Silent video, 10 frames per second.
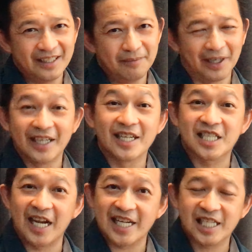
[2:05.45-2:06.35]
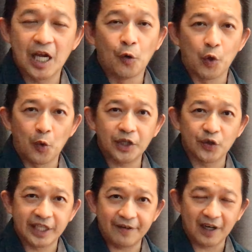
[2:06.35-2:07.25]
But in this case, we want to
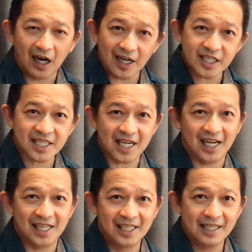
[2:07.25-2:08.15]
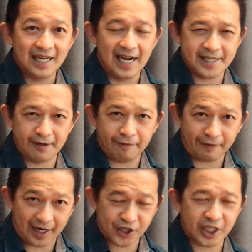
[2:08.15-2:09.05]
give the answer as a
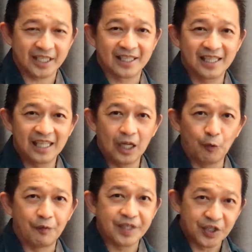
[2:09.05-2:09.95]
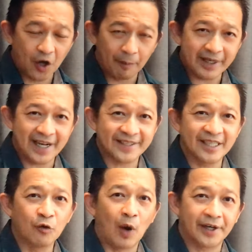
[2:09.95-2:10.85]
fraction with
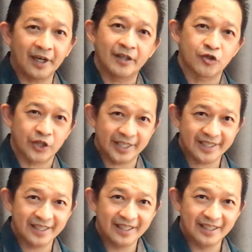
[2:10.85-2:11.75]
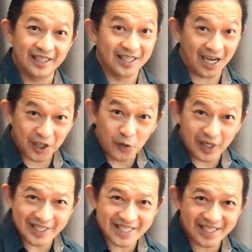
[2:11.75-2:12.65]
denominator 100. In other
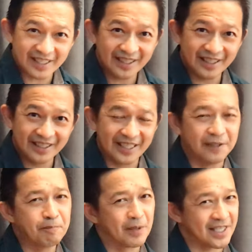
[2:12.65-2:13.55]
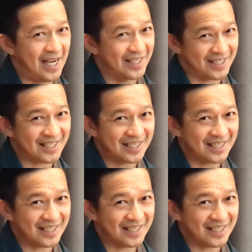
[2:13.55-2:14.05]
words, in percent.